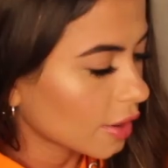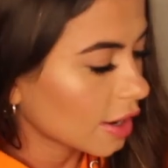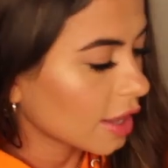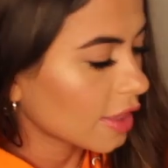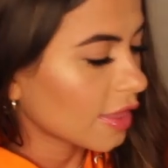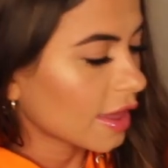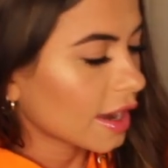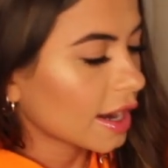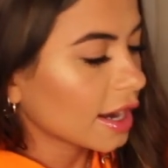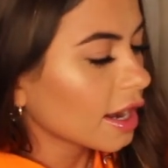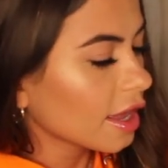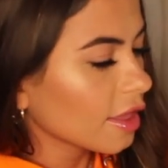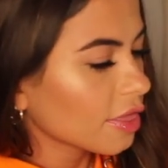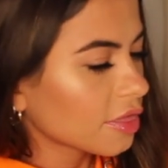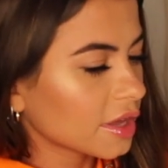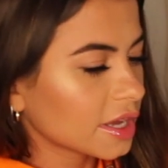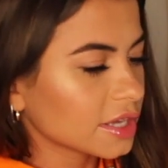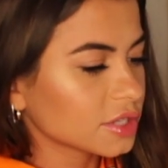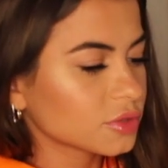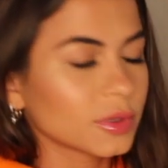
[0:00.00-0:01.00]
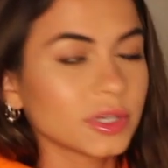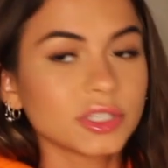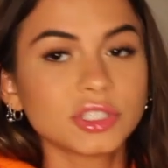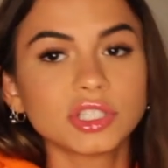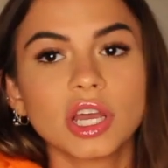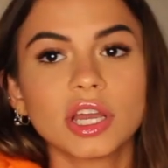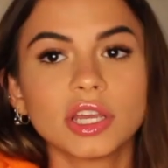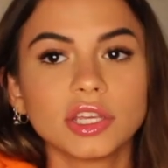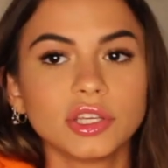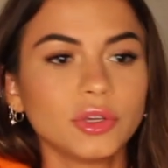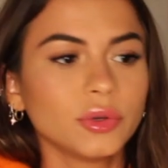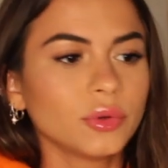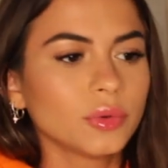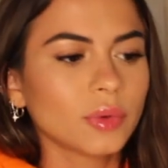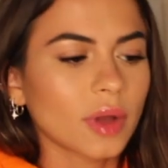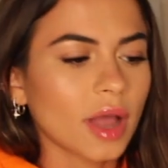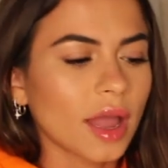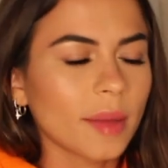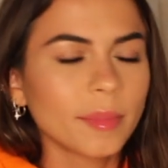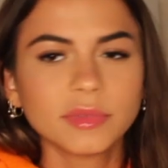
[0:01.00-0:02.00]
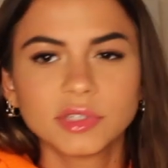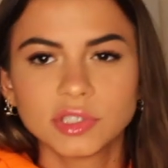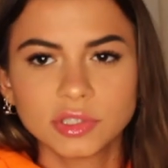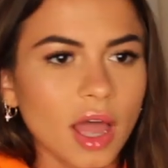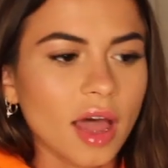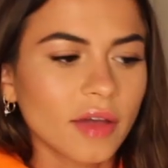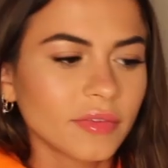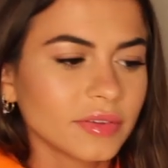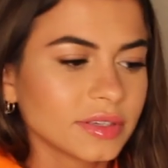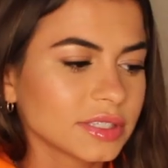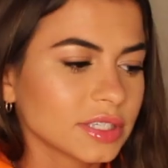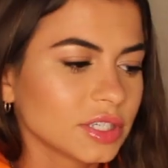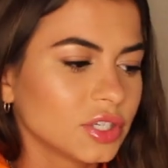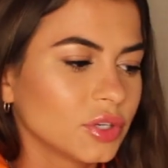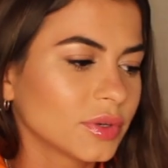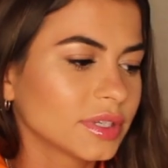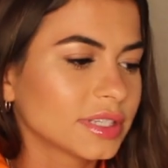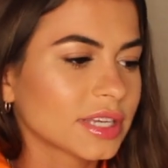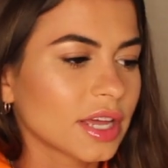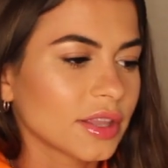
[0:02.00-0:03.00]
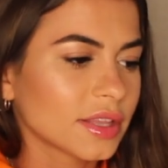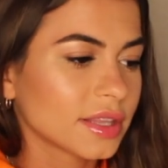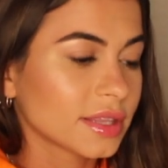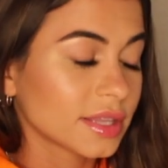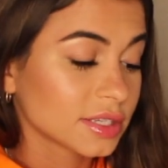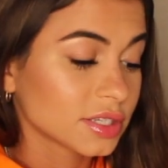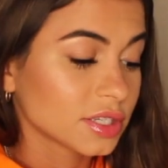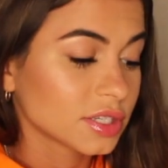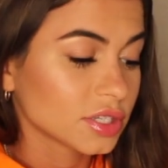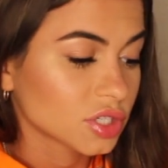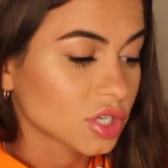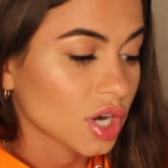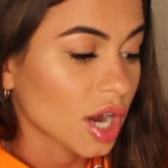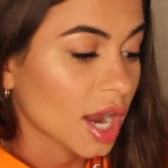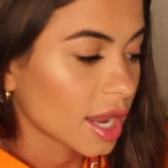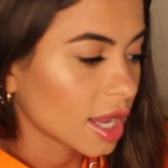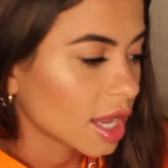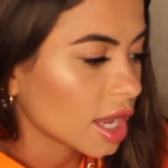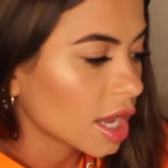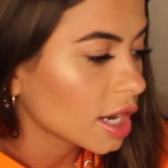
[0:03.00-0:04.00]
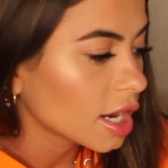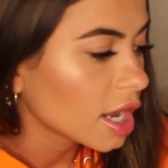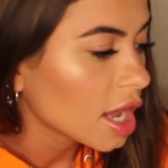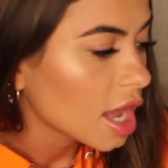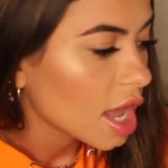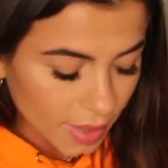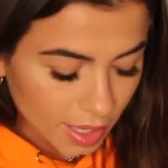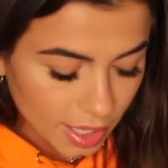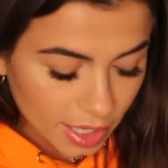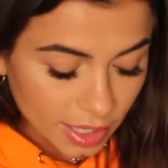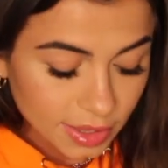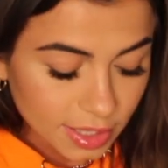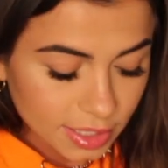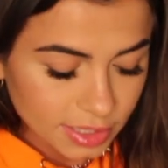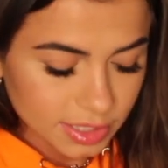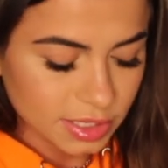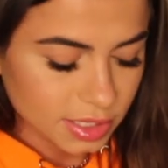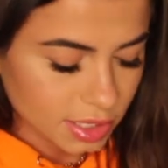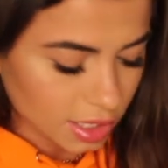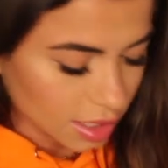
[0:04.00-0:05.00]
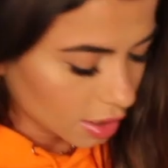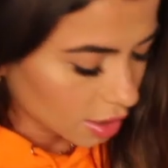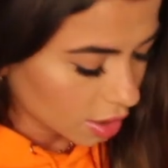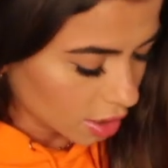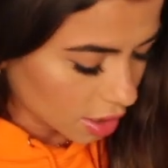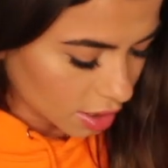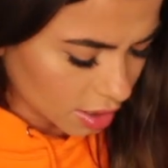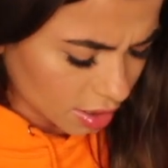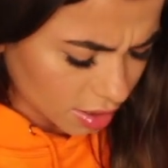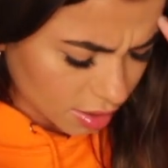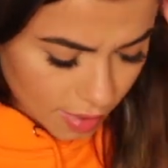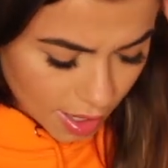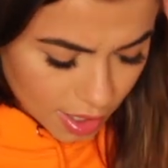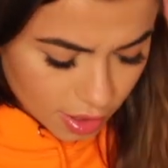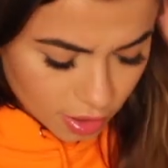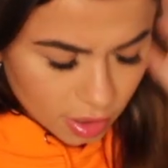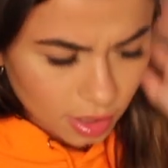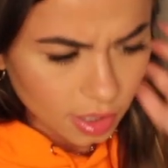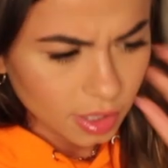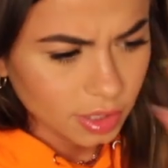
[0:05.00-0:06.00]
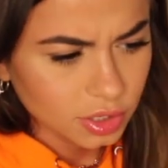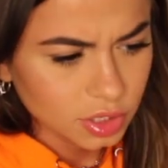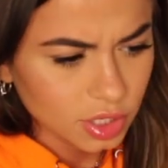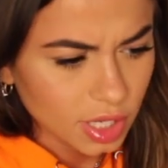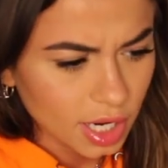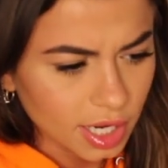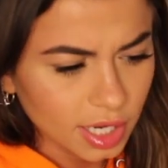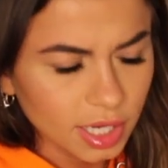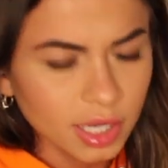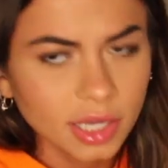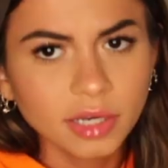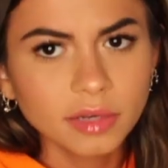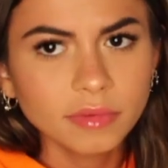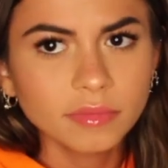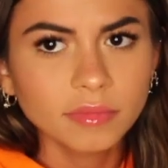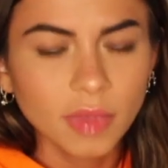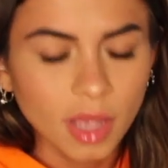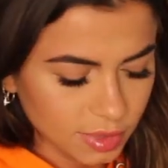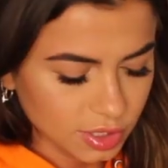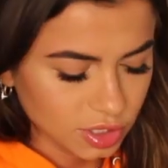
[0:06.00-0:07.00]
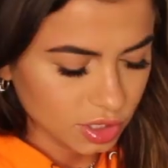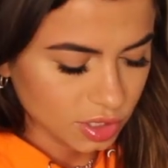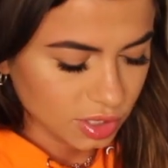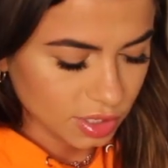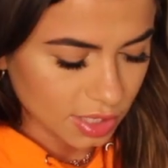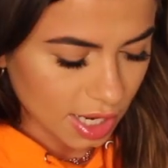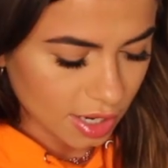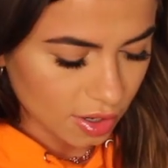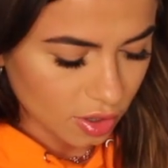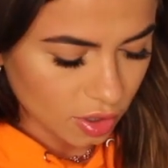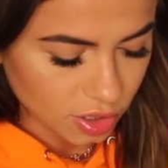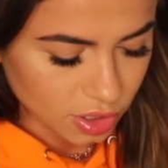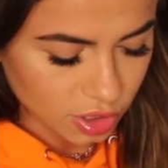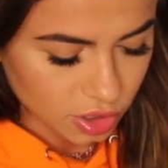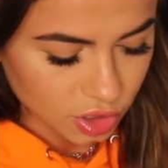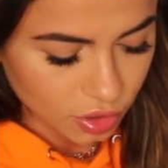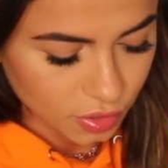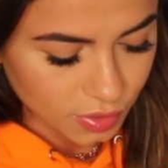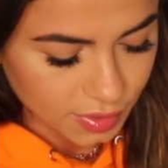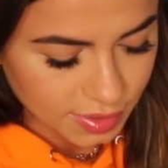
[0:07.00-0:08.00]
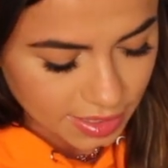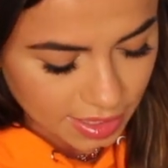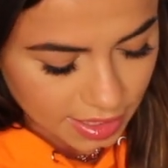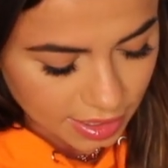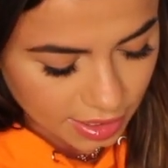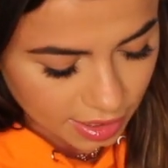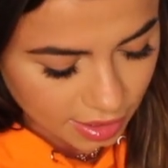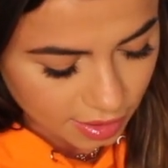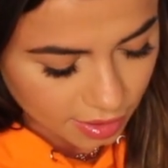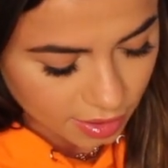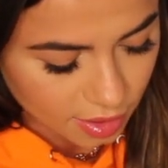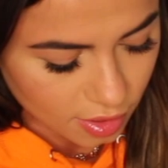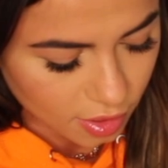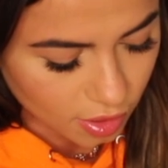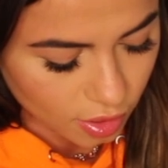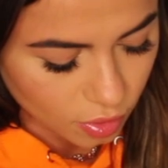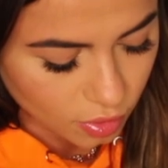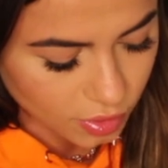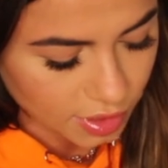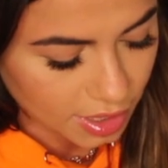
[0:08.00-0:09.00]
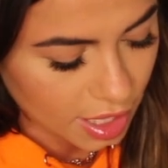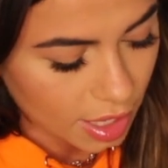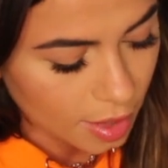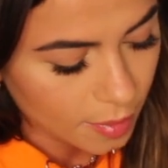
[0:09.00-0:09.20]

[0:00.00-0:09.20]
Okay, then I got this, which you I'm obviously you can tell that this is a try on, but this is gonna look better in a try on. It's just kind of hard to show you standing or holding